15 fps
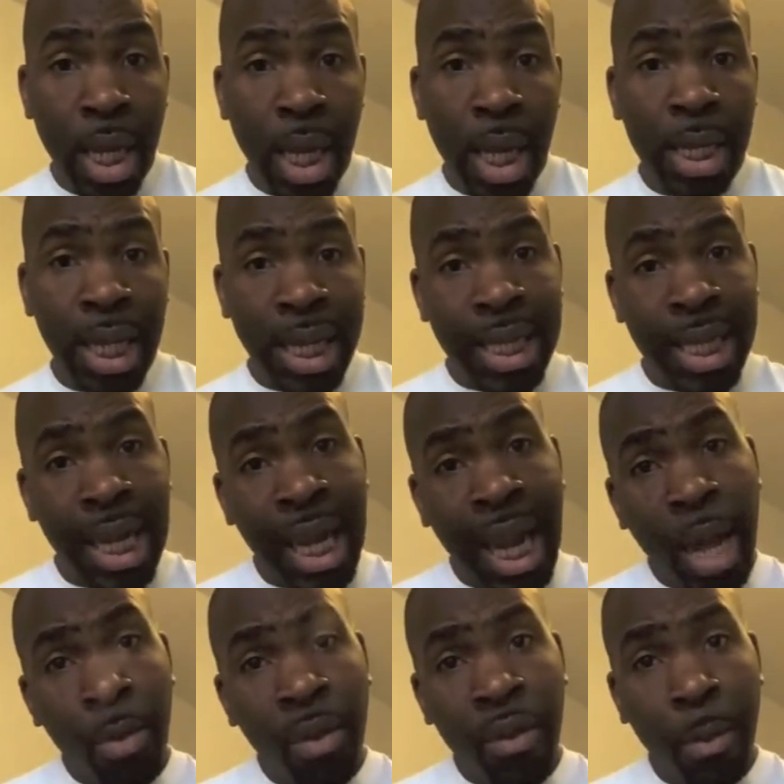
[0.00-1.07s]
that's in
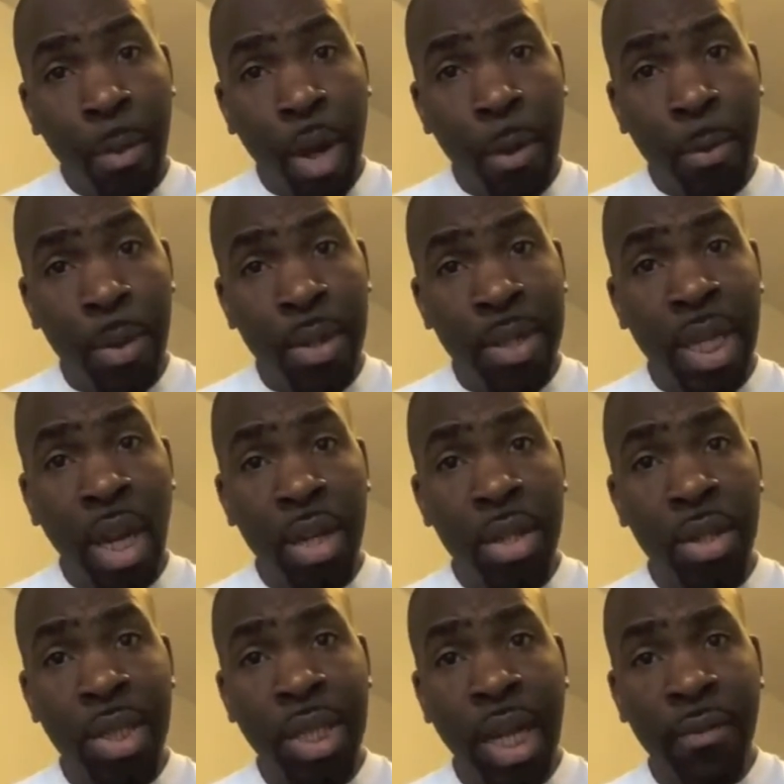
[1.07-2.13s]
alignment with your purpose, and ask
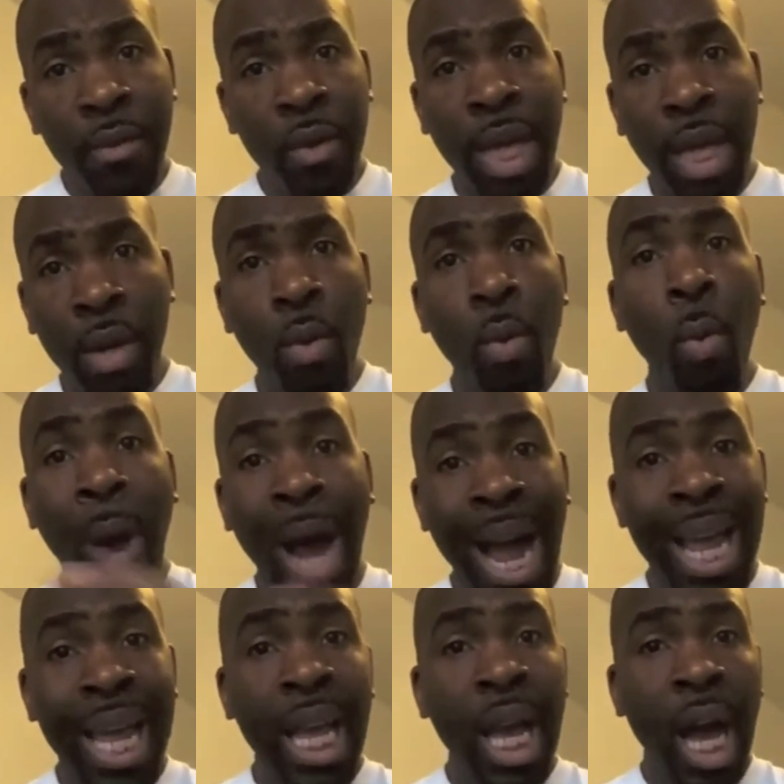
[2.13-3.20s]
yourself, okay, cool,
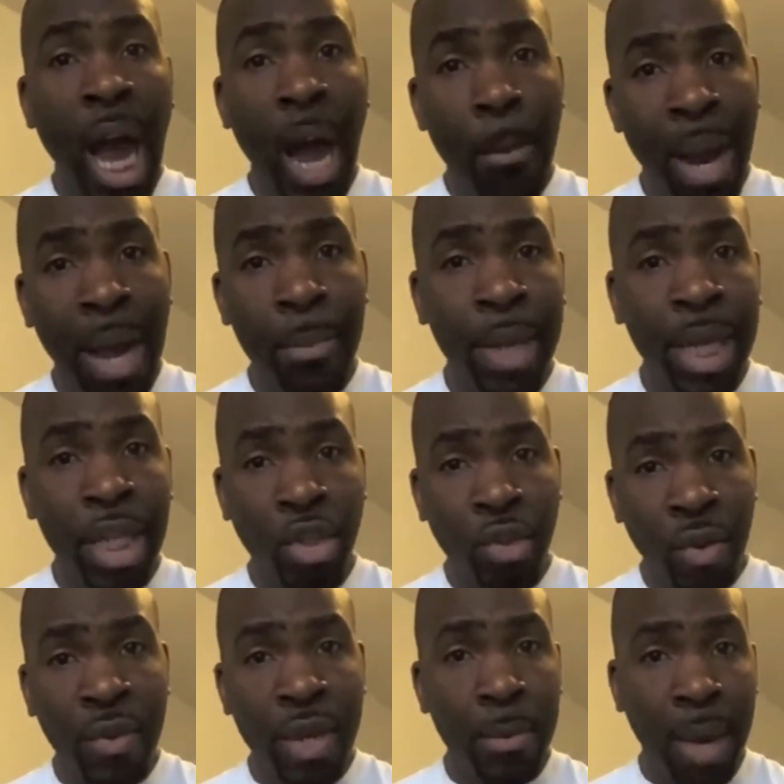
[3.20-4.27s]
why am I being
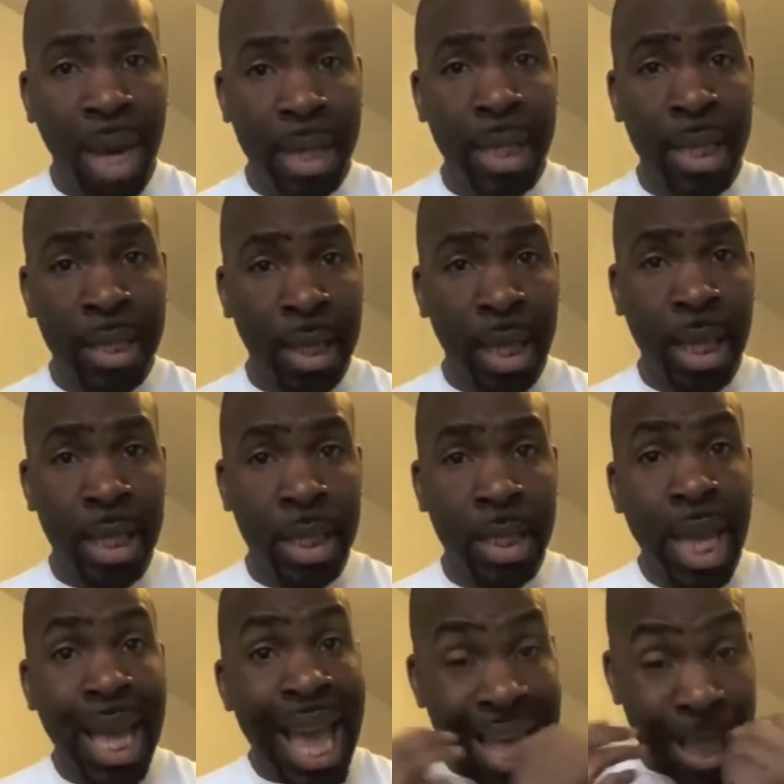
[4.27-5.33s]
driven by these things?
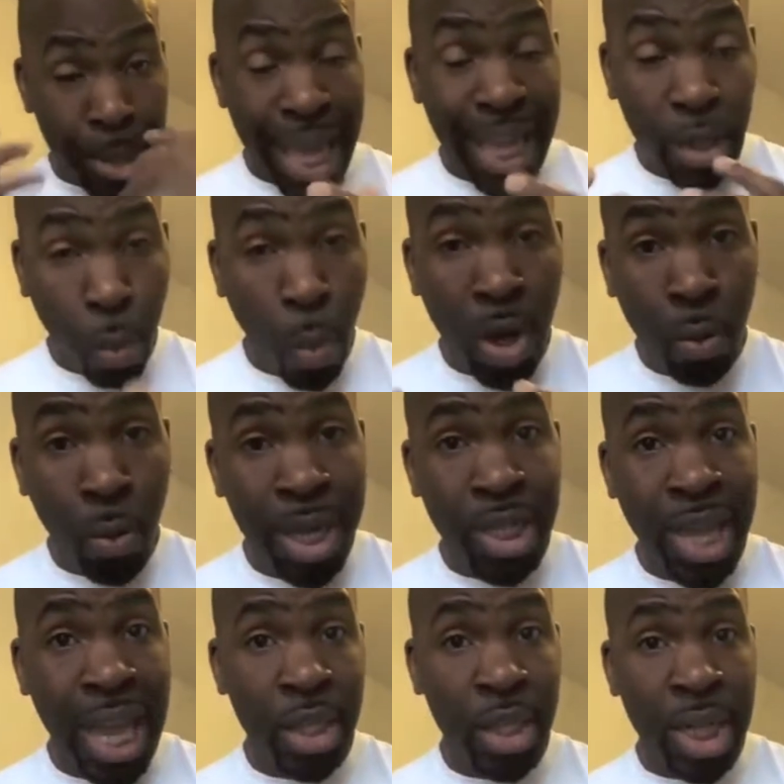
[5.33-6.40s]
And that's one way
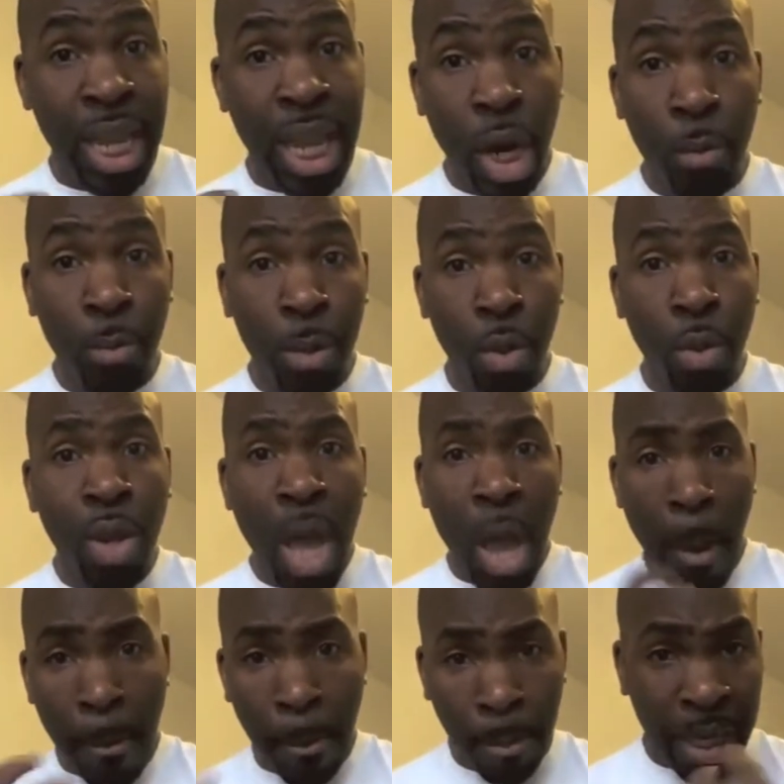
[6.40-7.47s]
to actually help you
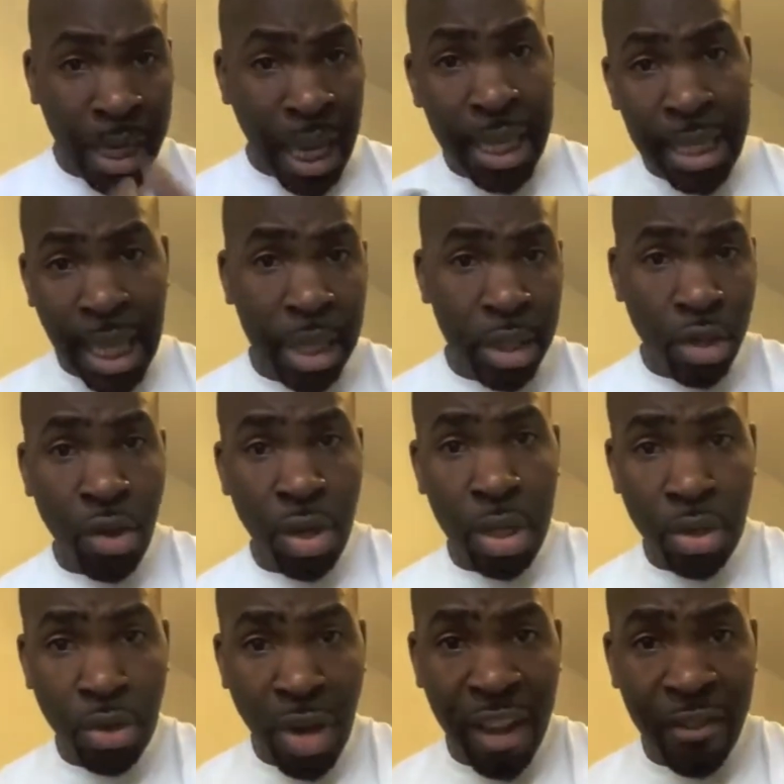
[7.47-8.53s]
get that dr-
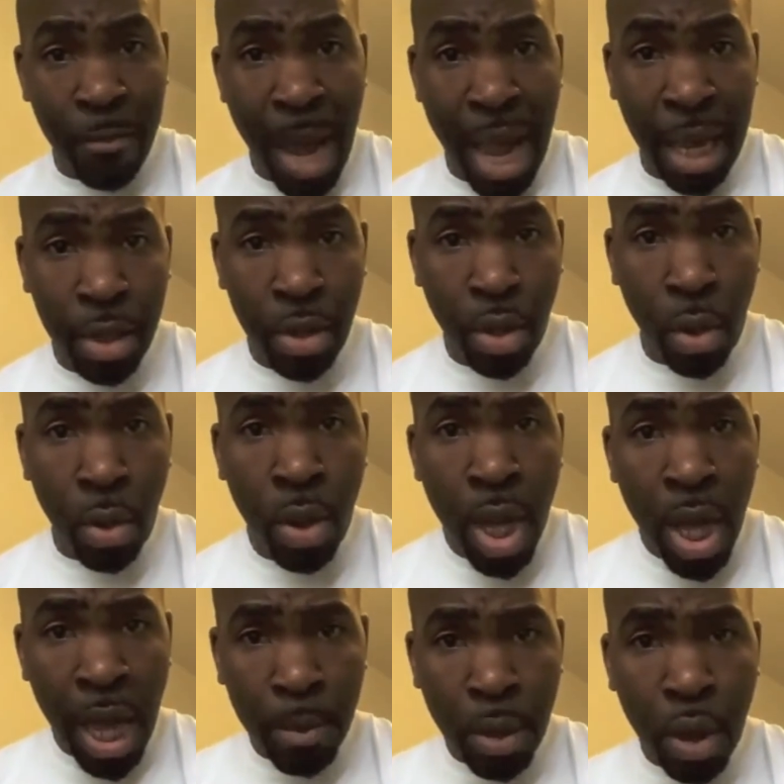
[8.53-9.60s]
drive back. So
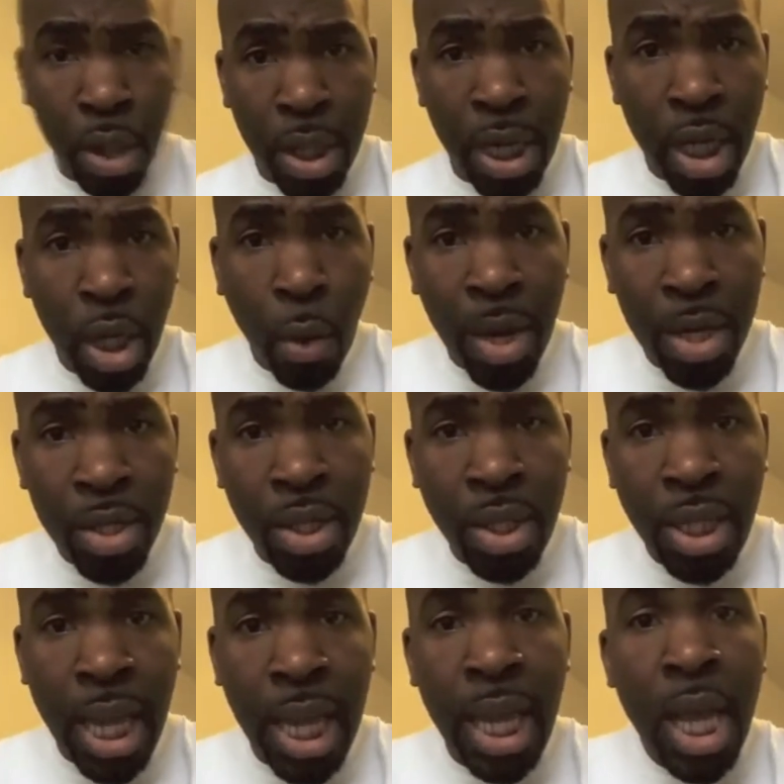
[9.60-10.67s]
I'm just looking at the questions
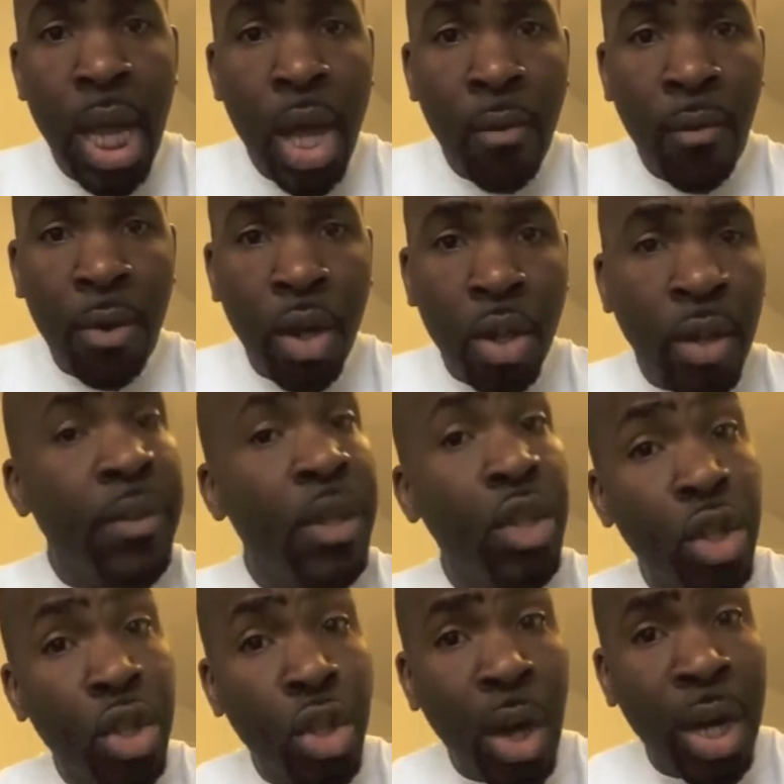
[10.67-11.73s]
there. For those of you
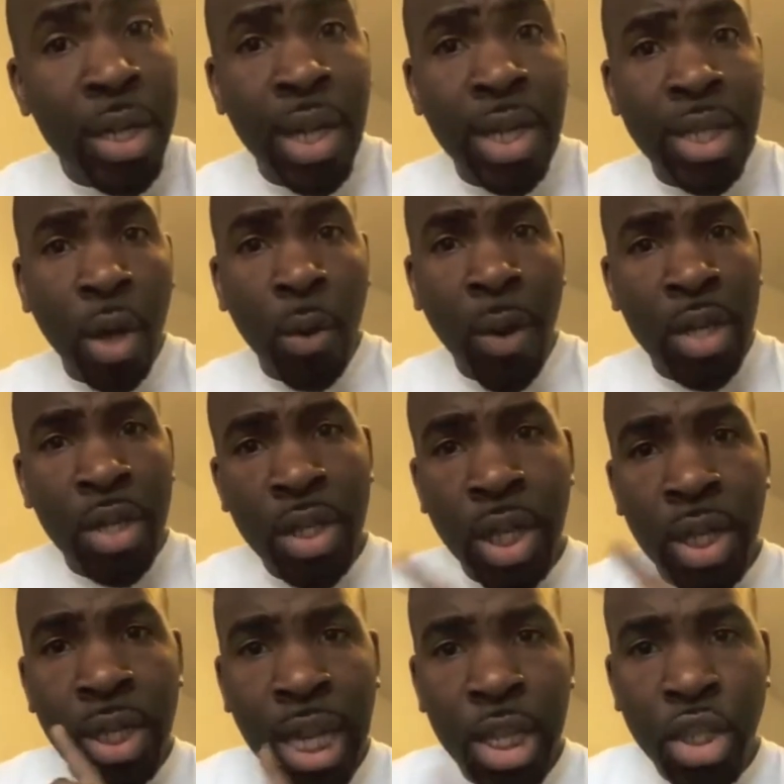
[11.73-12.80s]
just joined us, the
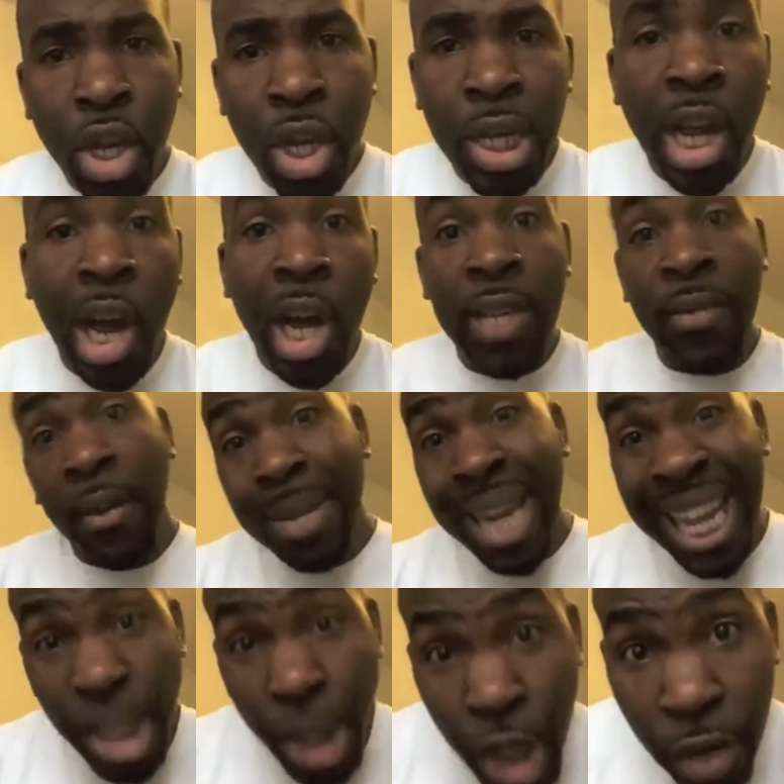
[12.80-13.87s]
question that Shirley asked from
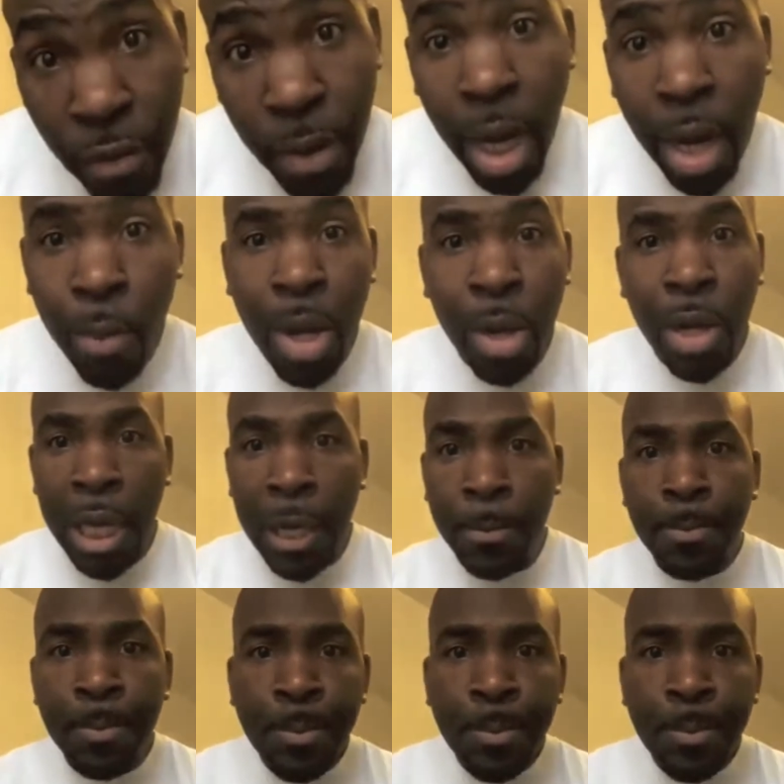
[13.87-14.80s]
Nigeria, welcome.